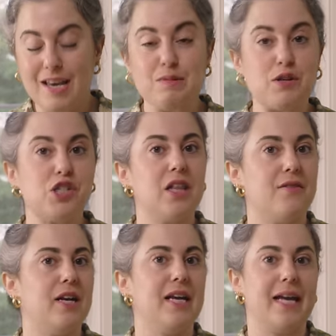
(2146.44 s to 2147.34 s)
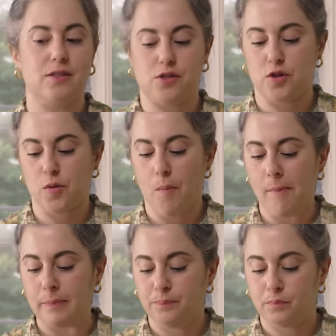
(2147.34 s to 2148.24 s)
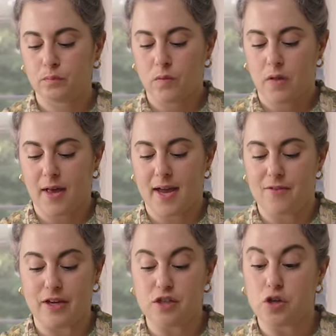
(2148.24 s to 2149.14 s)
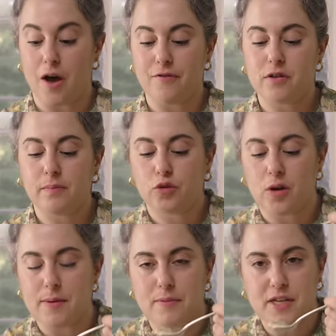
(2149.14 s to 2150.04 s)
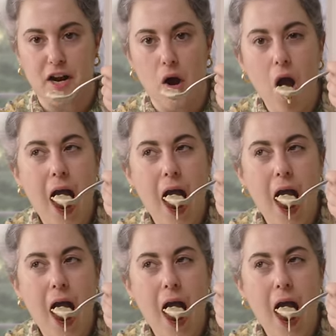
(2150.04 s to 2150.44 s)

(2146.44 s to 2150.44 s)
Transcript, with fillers: I especially love it against the kind of like soft, creamy potato.